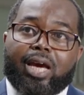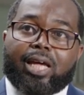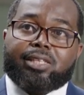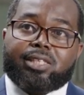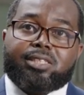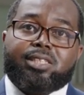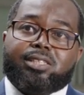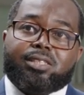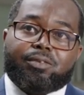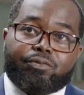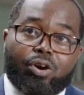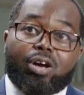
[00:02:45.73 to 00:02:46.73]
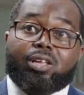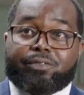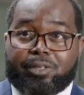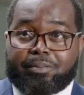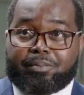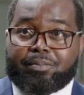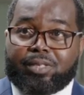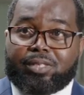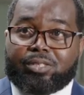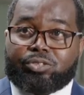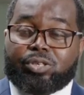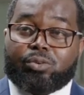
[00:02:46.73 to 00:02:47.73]
And this is for all of them,
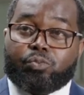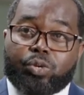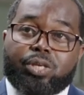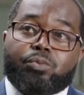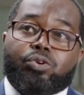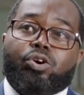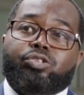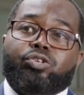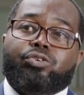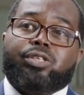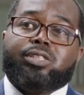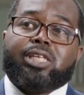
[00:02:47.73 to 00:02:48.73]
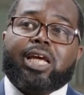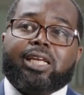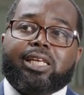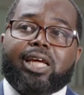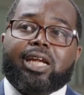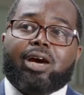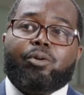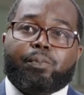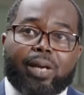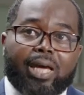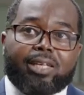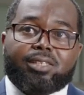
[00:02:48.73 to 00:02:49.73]
so that we would also understand that our
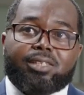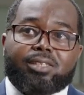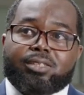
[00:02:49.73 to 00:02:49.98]
plight